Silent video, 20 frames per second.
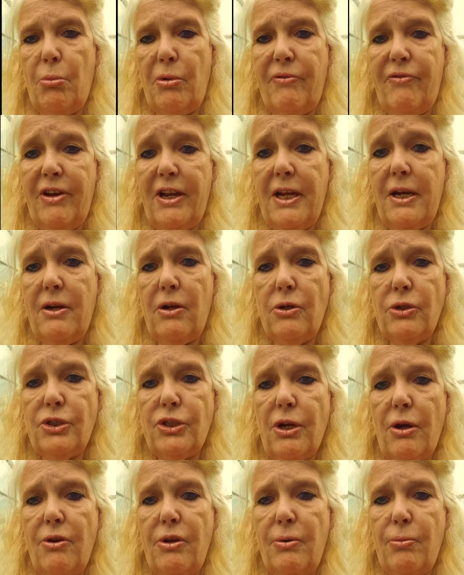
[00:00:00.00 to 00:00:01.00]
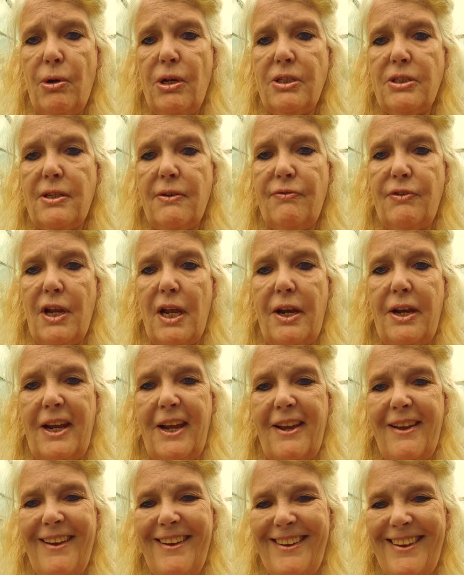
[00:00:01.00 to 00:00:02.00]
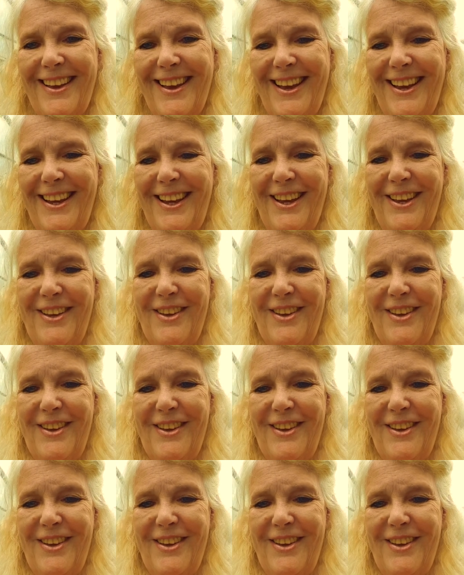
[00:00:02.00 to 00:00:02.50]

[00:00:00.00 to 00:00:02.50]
with it and I'll show you once I've done it, okay?